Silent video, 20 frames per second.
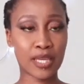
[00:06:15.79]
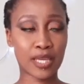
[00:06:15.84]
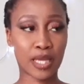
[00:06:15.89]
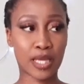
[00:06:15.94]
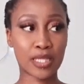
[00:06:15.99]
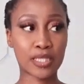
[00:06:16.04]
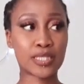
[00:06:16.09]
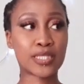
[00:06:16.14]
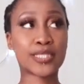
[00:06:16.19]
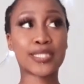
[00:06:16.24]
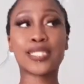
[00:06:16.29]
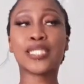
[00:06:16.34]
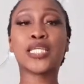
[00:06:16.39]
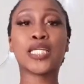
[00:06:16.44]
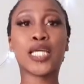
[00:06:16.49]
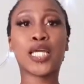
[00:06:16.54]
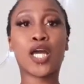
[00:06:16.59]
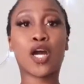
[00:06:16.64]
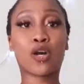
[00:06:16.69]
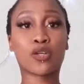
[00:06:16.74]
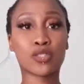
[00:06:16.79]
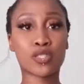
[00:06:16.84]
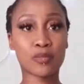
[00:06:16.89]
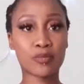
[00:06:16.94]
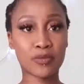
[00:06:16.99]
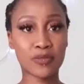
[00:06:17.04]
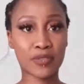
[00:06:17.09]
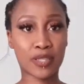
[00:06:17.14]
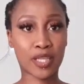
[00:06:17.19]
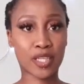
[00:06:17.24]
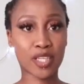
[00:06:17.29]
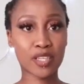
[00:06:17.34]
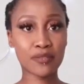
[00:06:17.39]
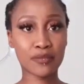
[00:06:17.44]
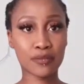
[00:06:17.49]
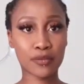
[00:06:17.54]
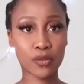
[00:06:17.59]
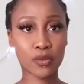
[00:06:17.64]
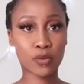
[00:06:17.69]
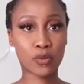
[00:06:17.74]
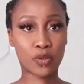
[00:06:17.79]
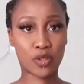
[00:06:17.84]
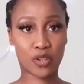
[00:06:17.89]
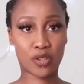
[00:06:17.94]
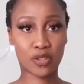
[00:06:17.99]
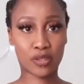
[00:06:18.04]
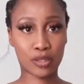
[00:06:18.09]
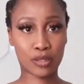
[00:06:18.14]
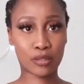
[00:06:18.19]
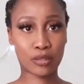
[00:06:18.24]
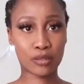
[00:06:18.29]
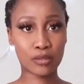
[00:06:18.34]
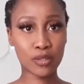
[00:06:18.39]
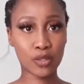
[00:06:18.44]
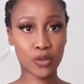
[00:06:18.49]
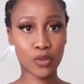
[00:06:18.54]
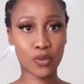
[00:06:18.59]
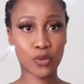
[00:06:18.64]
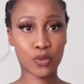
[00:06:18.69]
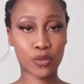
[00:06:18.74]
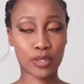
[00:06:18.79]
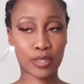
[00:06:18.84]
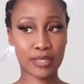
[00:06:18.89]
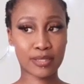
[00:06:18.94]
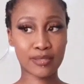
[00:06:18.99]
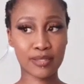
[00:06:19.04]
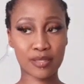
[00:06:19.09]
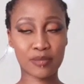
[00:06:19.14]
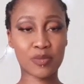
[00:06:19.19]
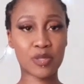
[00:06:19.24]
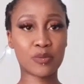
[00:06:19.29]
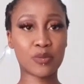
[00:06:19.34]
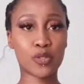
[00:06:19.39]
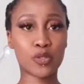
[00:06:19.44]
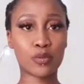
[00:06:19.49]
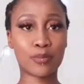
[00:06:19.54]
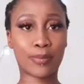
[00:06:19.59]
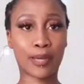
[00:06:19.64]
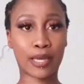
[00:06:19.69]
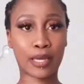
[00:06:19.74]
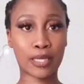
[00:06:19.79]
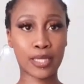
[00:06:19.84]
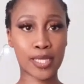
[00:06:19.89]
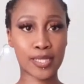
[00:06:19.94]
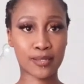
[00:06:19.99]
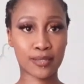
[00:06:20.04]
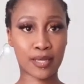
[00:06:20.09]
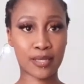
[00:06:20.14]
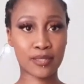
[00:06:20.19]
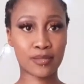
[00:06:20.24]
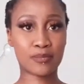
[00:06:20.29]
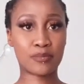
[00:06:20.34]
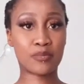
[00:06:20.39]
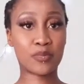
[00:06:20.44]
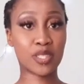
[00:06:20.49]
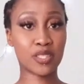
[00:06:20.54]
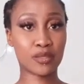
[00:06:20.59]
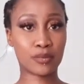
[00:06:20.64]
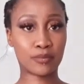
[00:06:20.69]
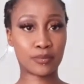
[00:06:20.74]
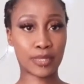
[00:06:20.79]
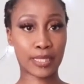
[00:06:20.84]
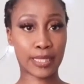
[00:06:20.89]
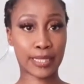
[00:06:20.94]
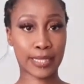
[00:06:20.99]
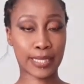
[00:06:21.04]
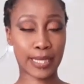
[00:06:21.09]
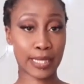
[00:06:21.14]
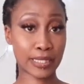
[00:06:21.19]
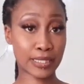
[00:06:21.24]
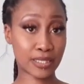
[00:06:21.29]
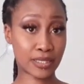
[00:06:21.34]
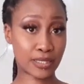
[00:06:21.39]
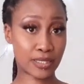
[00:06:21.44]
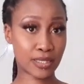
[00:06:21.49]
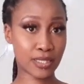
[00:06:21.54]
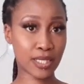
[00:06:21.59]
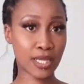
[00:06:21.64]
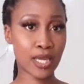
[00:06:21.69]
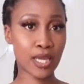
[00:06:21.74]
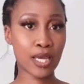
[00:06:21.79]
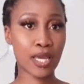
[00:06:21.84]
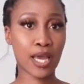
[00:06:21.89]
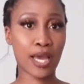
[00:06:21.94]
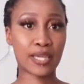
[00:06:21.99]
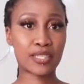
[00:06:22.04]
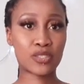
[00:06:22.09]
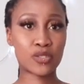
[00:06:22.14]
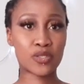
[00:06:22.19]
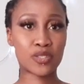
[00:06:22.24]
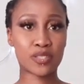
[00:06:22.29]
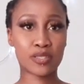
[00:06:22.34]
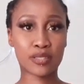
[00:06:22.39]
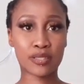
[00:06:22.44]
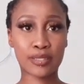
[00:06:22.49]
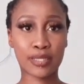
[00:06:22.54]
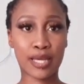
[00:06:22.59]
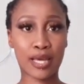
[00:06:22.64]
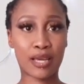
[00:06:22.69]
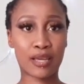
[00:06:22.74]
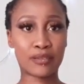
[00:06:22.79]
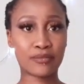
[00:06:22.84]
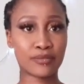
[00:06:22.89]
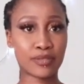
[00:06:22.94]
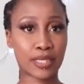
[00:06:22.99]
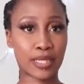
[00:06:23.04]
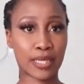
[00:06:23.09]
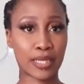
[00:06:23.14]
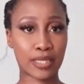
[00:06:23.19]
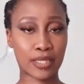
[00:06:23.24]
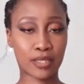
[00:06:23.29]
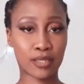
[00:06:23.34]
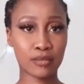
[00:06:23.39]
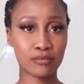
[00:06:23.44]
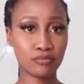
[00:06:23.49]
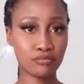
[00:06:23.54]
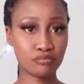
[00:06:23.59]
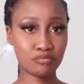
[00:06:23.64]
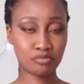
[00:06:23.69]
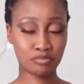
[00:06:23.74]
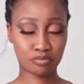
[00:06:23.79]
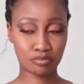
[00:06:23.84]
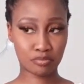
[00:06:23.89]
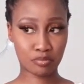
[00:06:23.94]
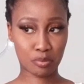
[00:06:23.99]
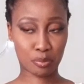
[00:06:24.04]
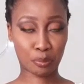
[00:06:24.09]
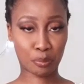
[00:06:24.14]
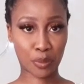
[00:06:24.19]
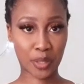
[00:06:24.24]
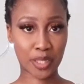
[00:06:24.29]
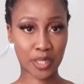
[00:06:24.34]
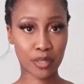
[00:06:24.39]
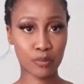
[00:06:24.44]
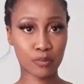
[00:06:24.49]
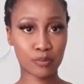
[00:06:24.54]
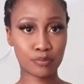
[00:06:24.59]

And on top of that, if you're a girl, let's say maybe you buy a size medium like I did, and you didn't have like big,